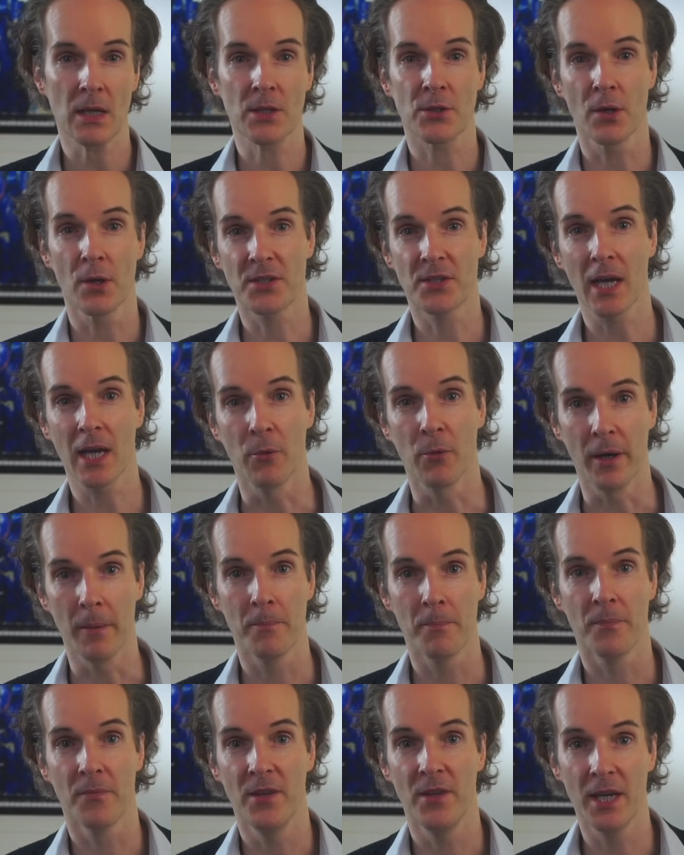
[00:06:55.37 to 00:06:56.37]
So in summary,
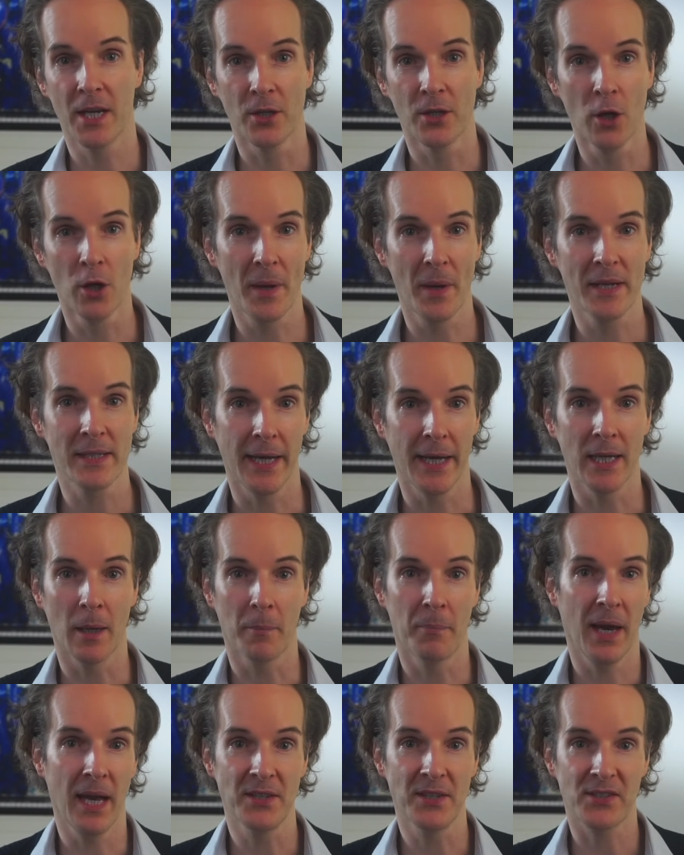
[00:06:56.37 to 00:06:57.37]
the economic data
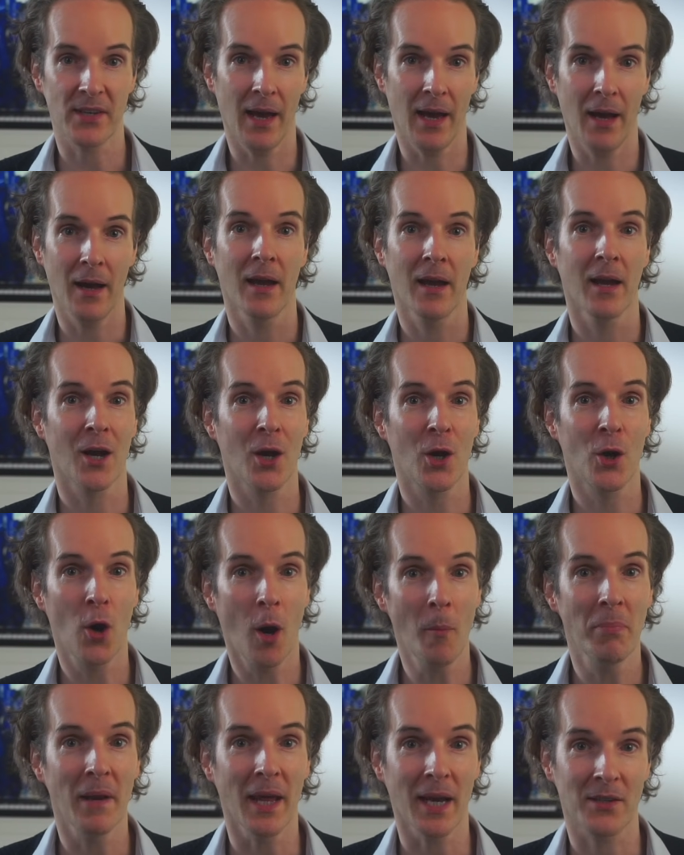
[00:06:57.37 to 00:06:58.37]
paints a
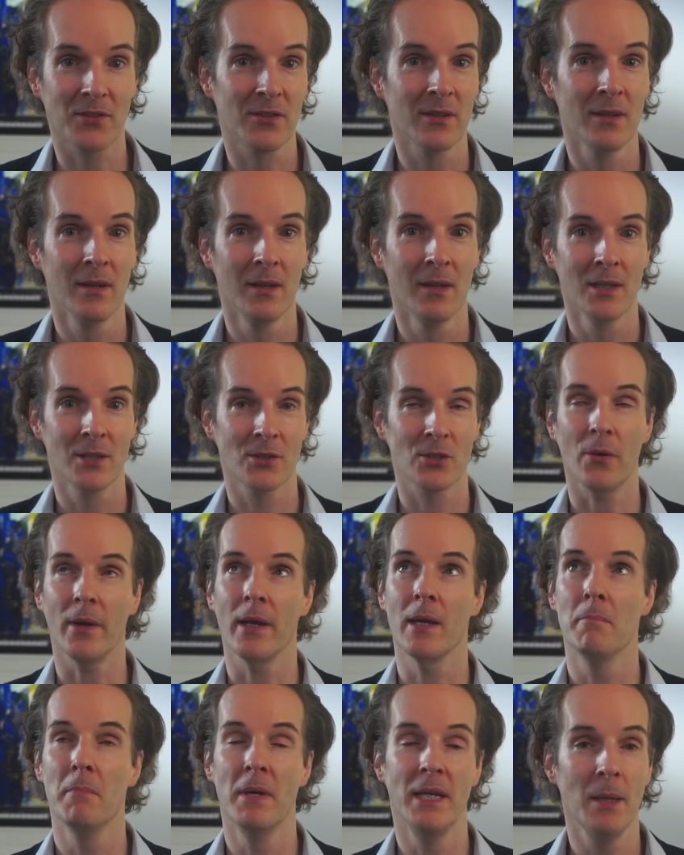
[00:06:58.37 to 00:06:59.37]
complex,
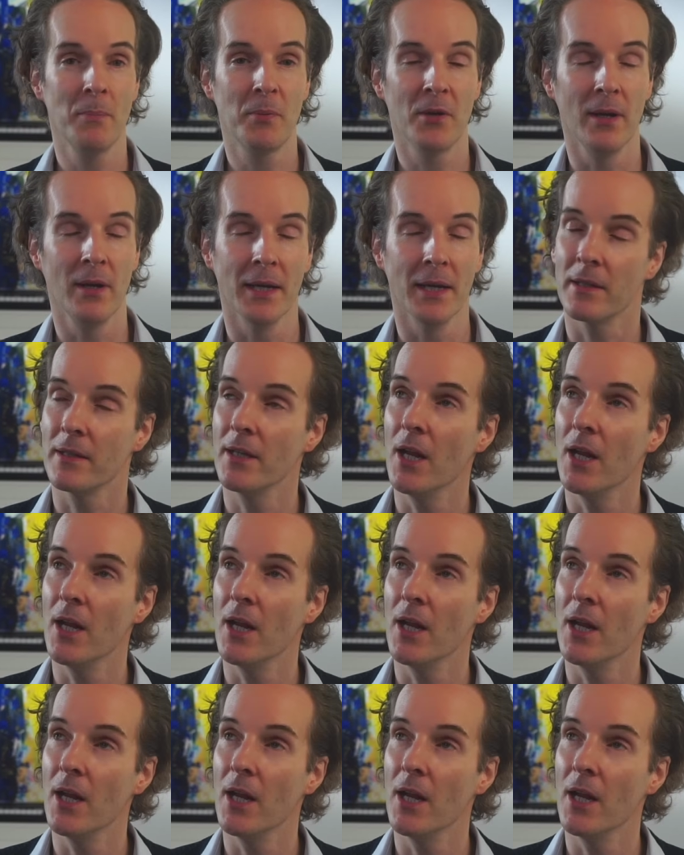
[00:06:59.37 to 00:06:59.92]
seasonally